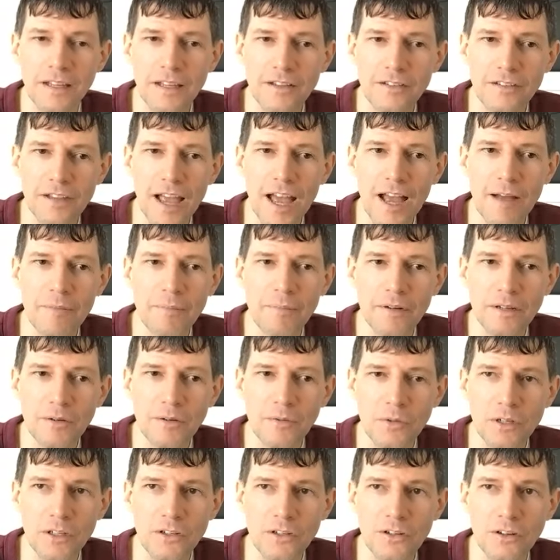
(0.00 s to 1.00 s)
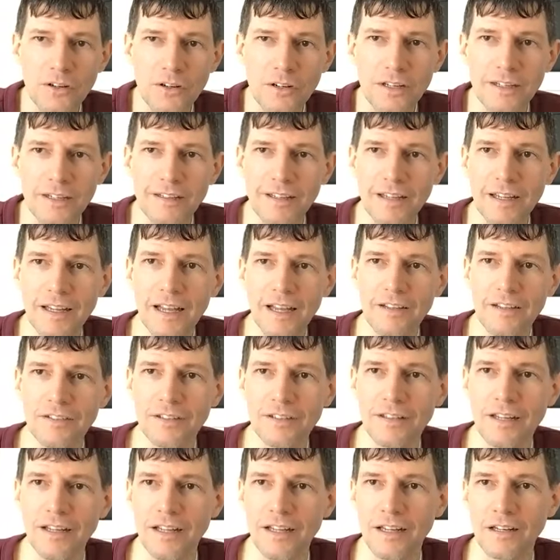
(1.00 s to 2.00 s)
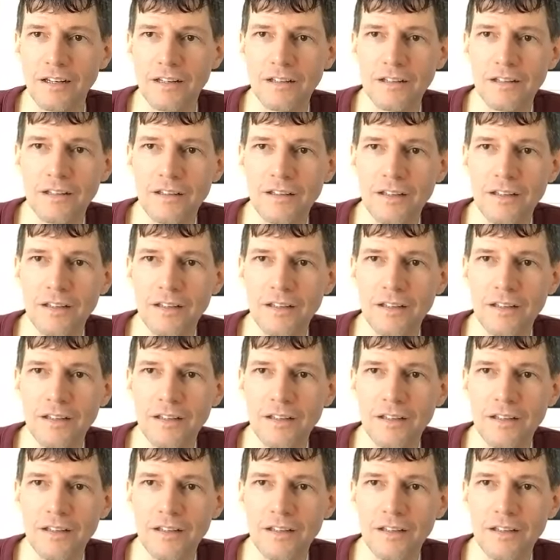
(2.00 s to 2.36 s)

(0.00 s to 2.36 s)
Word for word: is happening when you're in a t- as a teen.